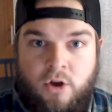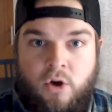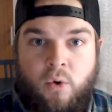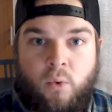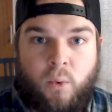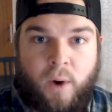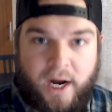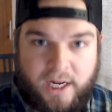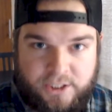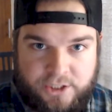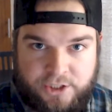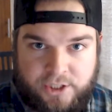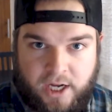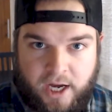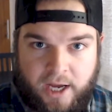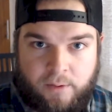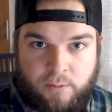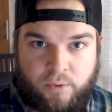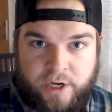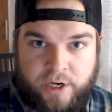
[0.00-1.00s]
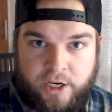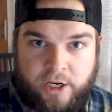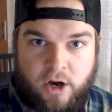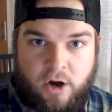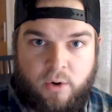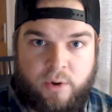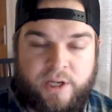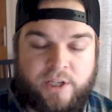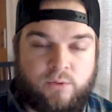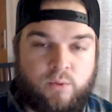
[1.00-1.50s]
Watch time, we
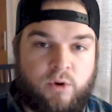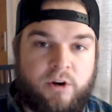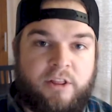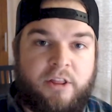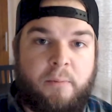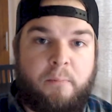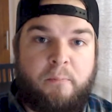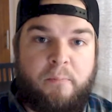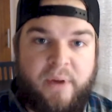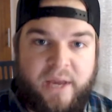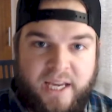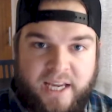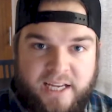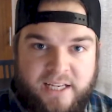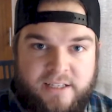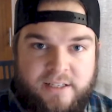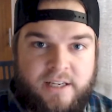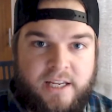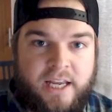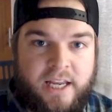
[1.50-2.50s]
know, is one of the biggest